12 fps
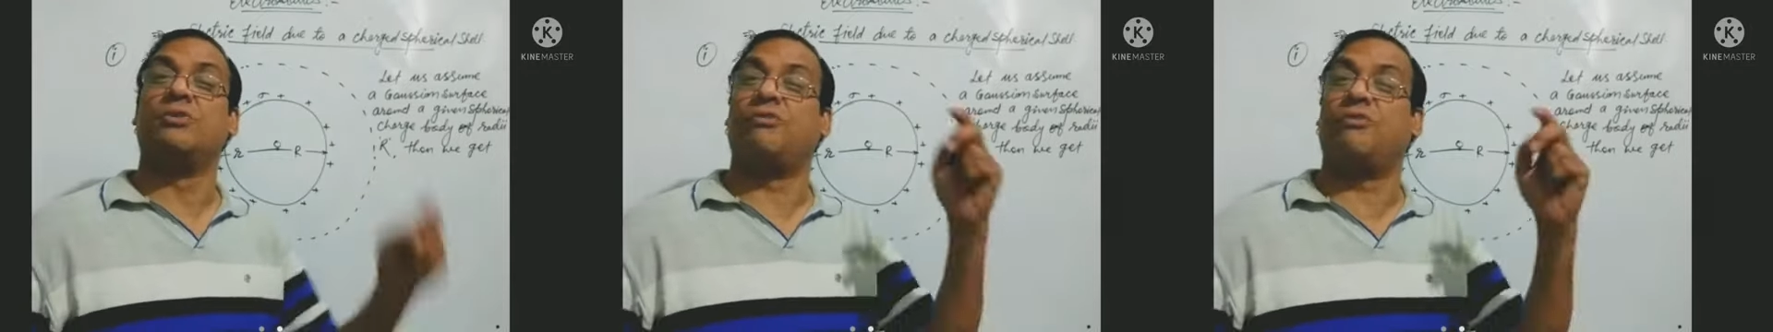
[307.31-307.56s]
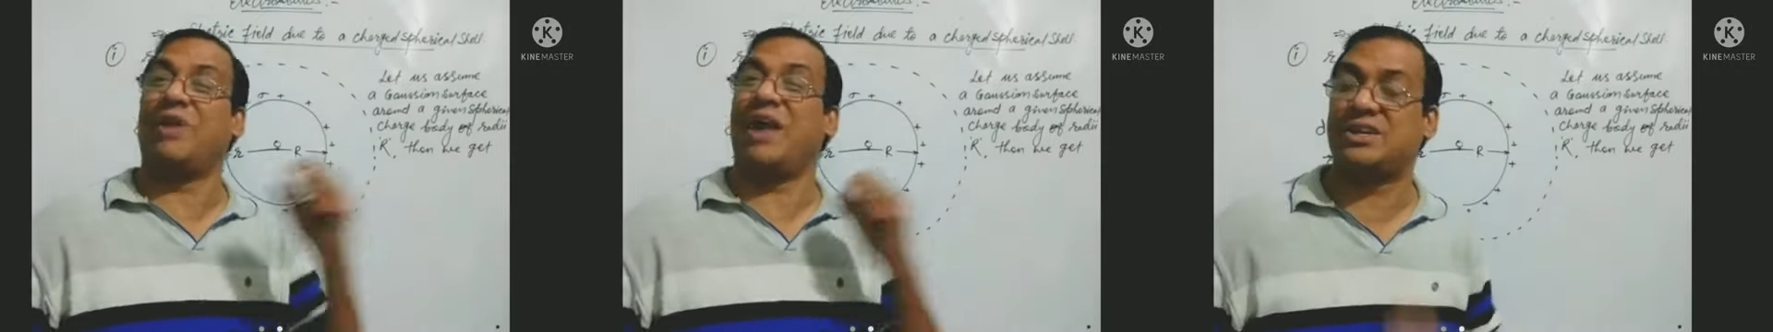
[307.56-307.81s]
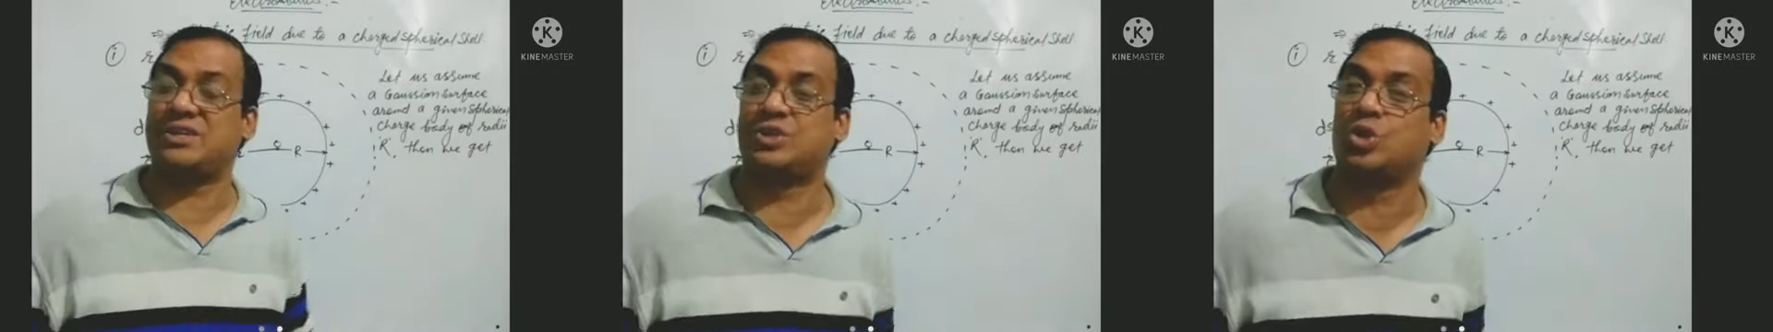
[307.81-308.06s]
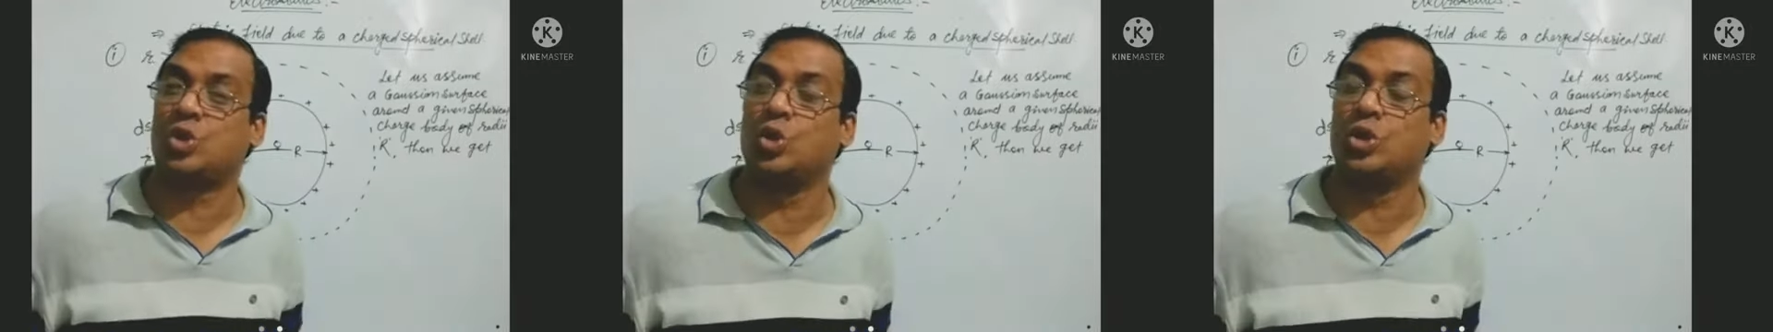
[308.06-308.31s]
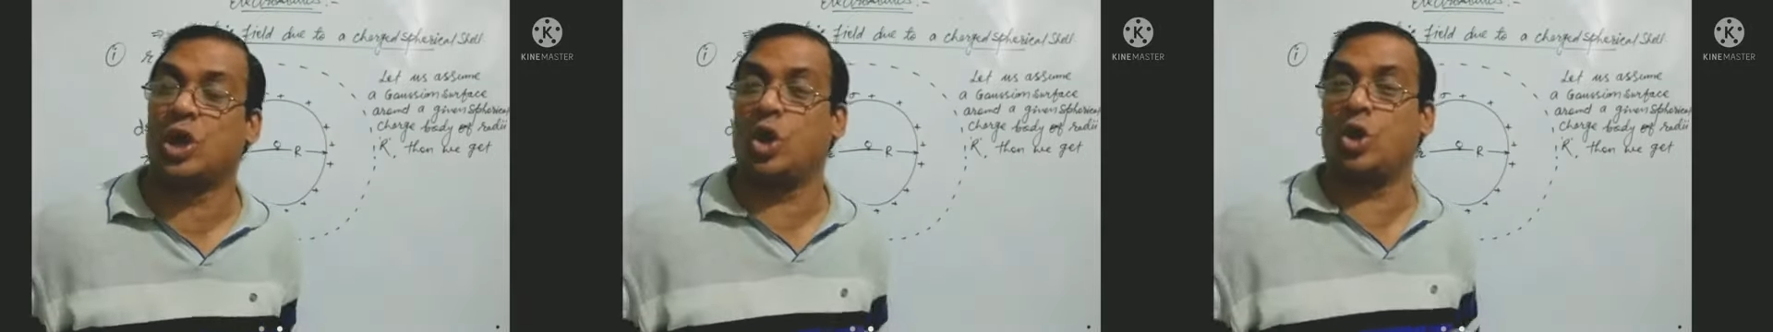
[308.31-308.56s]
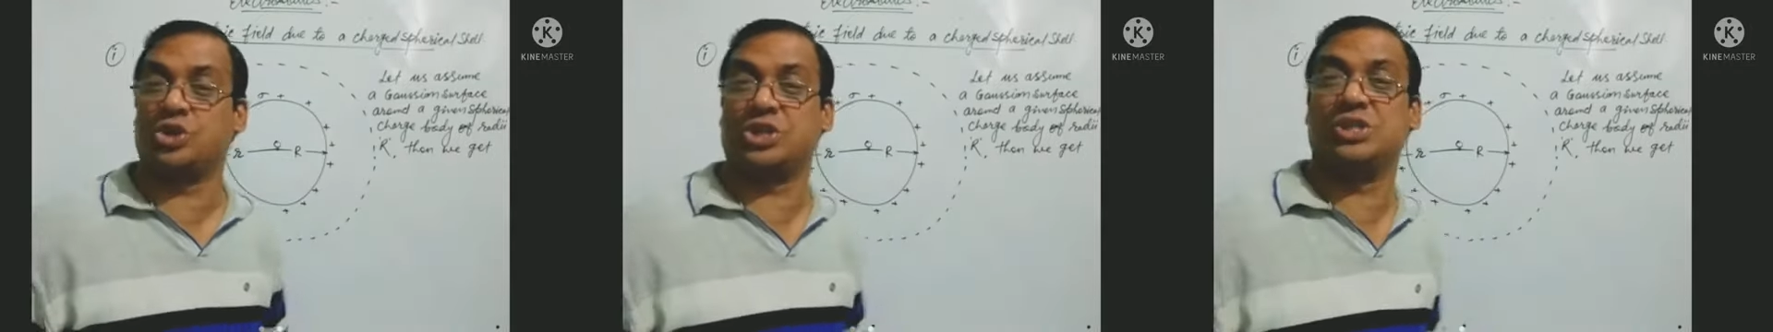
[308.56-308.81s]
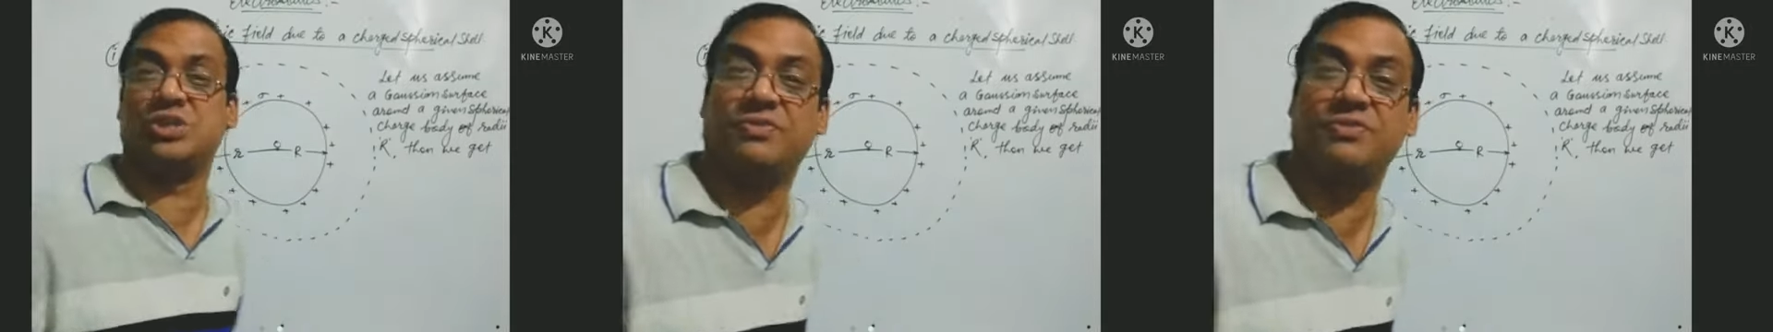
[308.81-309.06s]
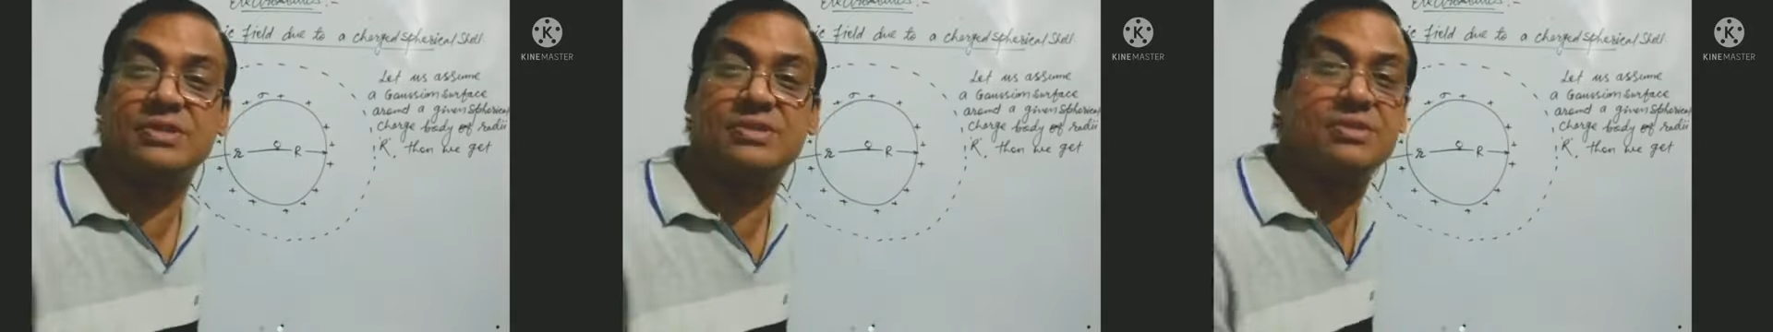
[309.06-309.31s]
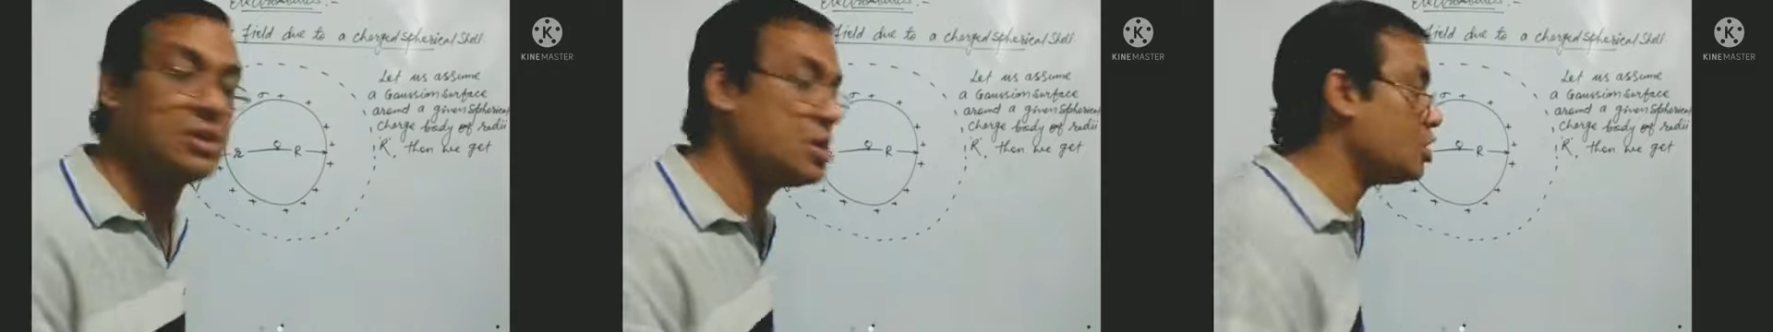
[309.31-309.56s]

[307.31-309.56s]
flux through the Gaussian surface.